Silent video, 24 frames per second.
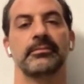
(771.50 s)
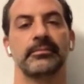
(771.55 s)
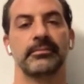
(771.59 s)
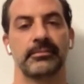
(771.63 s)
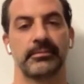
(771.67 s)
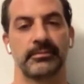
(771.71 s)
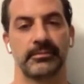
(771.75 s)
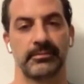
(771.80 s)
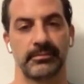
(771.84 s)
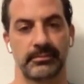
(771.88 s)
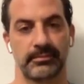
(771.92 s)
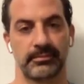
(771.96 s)

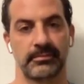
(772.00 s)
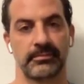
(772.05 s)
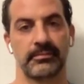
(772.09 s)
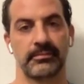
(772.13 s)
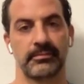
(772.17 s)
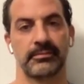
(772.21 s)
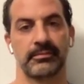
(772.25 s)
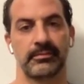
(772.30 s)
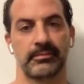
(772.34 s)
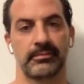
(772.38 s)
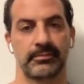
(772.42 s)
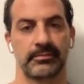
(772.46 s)

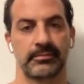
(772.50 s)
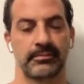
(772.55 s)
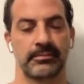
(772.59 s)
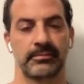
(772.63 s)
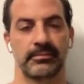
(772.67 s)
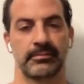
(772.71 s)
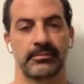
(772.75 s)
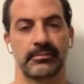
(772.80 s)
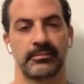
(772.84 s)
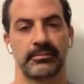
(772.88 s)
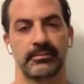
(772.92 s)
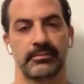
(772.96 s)

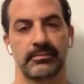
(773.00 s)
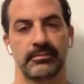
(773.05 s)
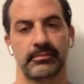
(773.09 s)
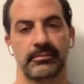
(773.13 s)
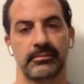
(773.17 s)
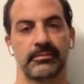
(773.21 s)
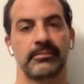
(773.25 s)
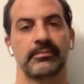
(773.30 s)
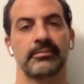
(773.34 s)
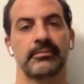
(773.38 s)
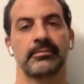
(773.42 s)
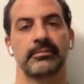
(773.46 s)

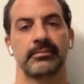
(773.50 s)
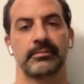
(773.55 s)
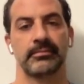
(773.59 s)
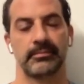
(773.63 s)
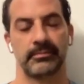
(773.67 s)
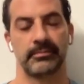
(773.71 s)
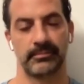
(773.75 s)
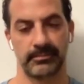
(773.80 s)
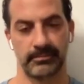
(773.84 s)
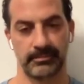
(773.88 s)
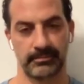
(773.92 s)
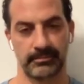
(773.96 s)

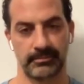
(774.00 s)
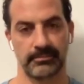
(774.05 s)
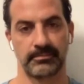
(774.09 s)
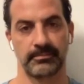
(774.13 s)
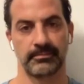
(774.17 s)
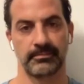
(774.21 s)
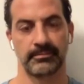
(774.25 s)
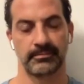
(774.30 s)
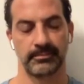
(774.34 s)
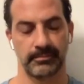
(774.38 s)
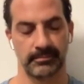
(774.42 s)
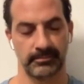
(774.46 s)

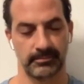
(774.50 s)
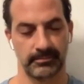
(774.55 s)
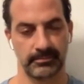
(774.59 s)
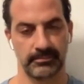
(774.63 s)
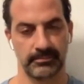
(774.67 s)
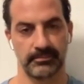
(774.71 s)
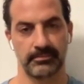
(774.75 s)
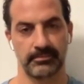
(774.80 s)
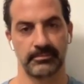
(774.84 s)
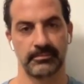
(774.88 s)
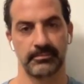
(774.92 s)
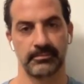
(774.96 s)

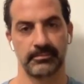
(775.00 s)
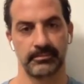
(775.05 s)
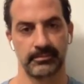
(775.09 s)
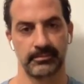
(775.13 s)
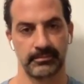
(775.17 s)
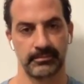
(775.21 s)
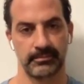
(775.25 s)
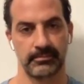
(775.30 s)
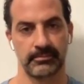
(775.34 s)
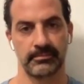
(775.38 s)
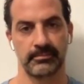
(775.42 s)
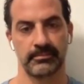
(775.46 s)

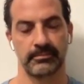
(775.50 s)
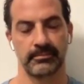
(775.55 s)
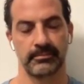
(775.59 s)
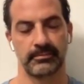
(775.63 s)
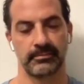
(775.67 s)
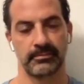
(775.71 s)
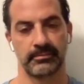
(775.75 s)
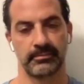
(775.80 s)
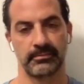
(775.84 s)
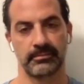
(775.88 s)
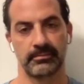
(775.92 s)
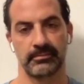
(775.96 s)

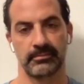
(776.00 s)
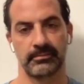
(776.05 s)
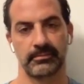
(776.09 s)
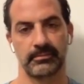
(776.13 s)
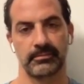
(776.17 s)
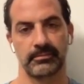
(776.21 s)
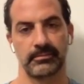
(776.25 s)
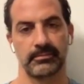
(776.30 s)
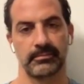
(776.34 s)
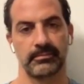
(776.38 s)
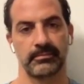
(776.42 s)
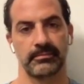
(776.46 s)

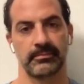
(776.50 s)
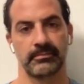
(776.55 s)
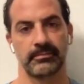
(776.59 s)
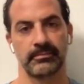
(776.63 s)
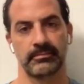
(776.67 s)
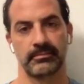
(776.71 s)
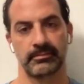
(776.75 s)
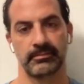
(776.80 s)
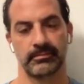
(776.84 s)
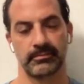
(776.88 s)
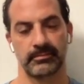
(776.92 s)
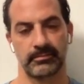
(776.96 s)

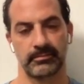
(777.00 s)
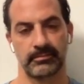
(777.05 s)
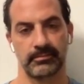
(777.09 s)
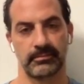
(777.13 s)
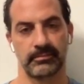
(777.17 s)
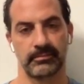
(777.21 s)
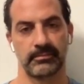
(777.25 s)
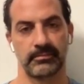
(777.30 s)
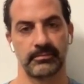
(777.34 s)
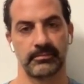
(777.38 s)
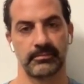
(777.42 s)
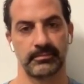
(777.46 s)

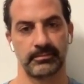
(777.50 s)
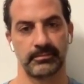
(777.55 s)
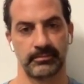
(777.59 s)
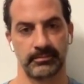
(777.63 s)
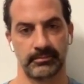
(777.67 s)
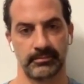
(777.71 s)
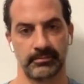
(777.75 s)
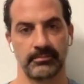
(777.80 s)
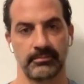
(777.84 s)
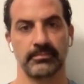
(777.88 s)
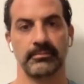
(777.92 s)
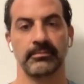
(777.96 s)

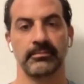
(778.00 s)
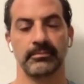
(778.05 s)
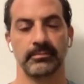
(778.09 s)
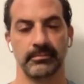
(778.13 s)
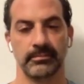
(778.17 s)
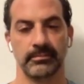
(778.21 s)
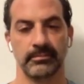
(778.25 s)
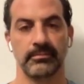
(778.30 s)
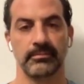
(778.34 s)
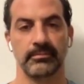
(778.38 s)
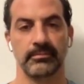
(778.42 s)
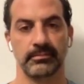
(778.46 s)

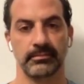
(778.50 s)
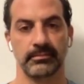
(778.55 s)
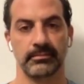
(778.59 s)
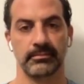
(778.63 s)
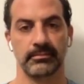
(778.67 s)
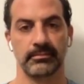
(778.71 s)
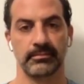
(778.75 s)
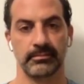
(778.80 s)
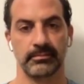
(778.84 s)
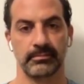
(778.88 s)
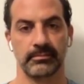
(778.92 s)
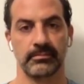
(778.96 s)

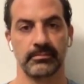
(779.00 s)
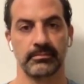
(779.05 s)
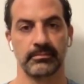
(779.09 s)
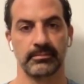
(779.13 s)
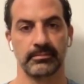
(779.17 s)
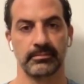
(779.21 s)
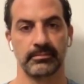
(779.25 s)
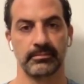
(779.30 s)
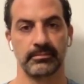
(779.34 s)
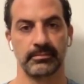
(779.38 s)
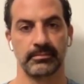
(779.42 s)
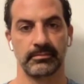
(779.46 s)

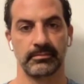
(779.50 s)
(silent)